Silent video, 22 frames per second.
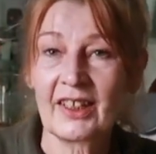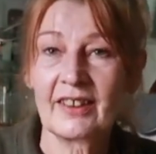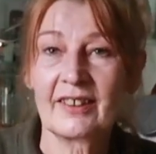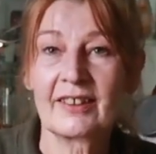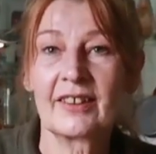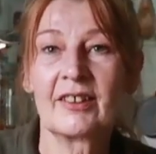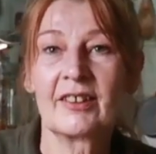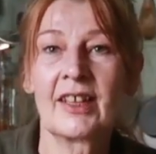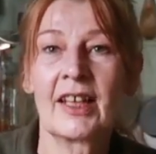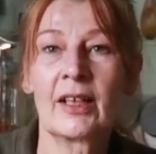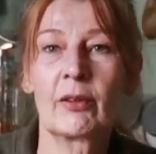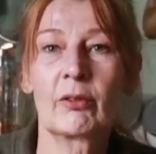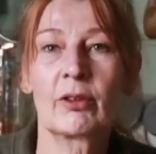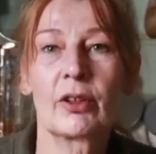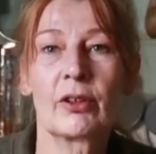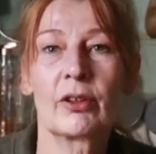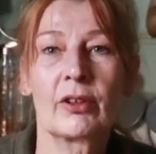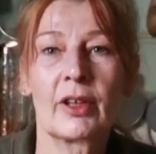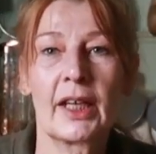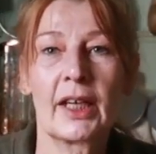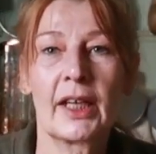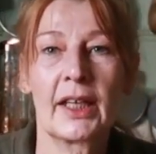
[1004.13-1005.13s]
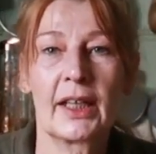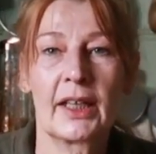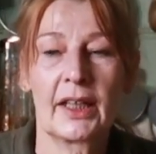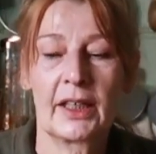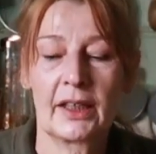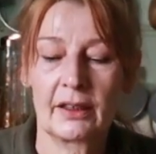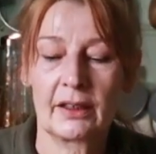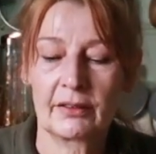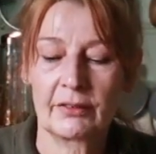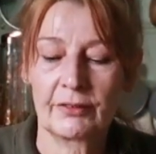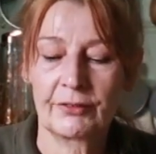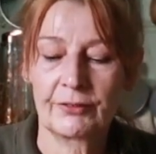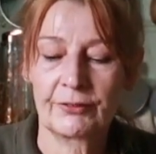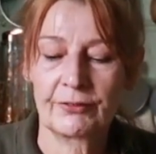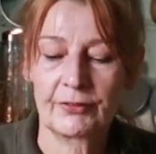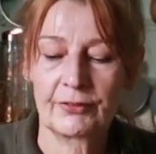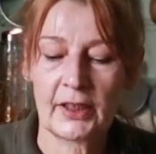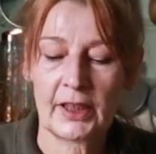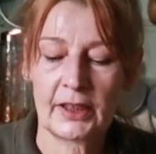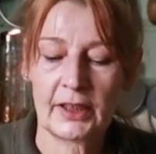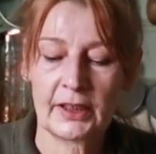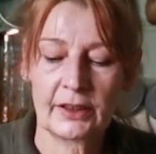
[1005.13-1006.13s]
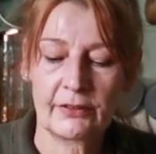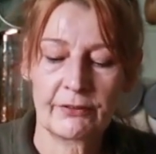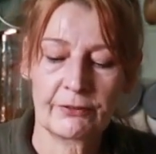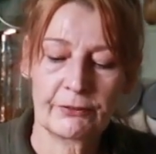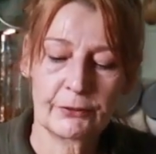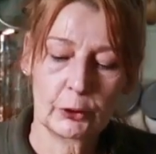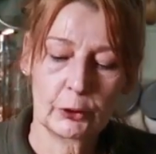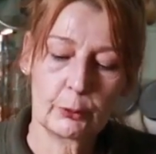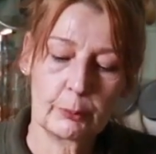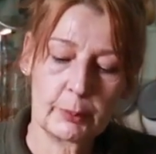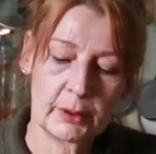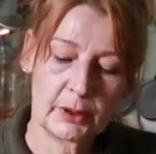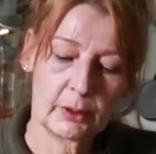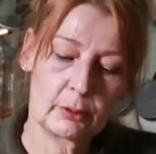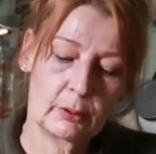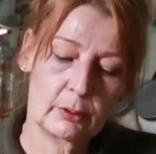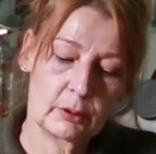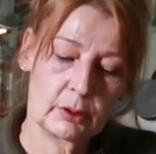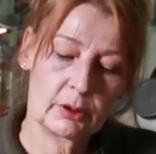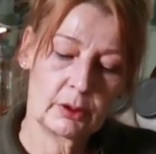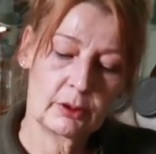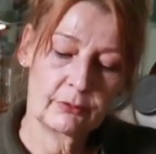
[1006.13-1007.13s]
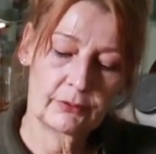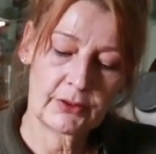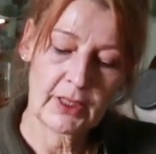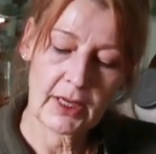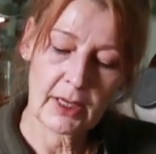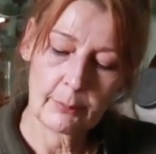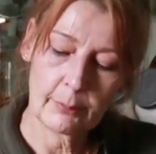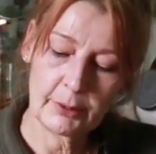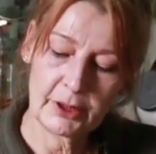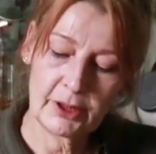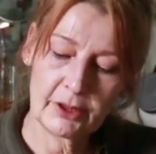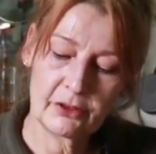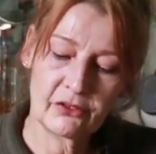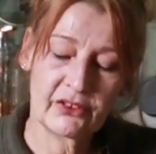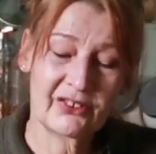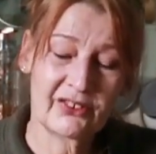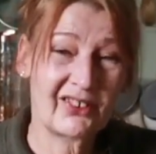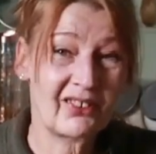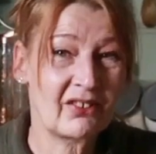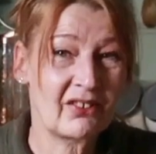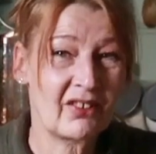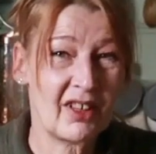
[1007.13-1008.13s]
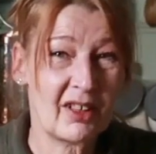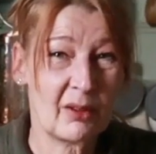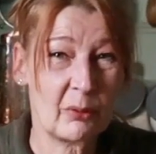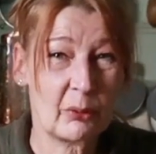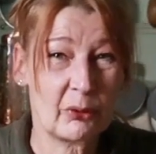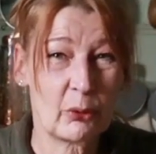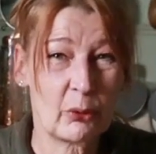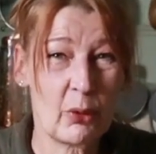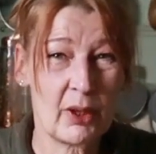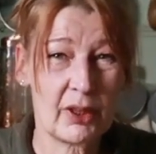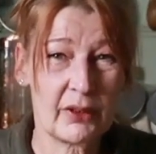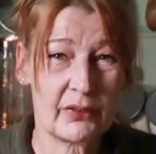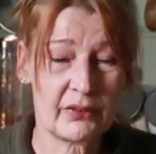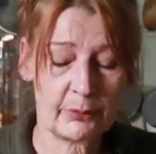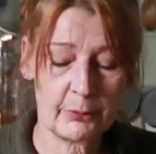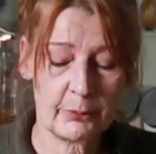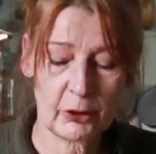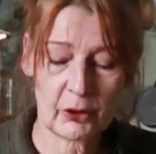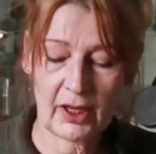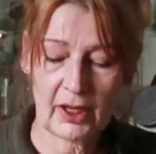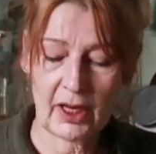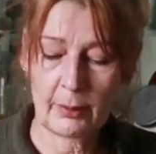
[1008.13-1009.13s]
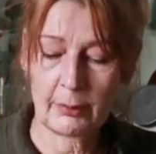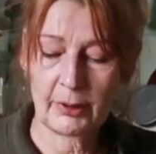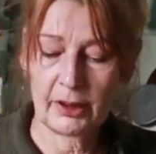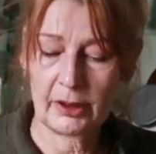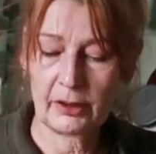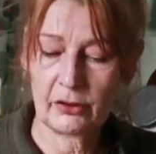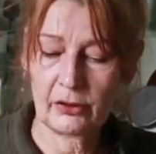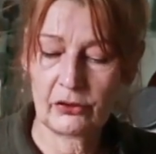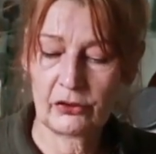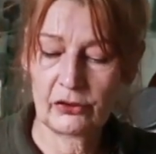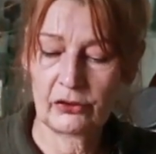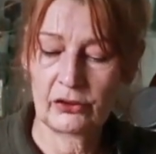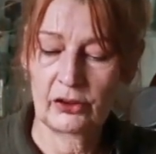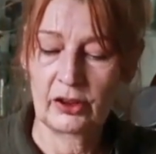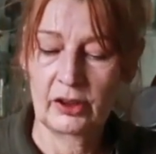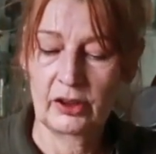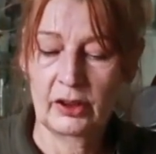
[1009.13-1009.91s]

So I've now got a fairly full bowl of cabbage. As I say, it was quite a small cabbage.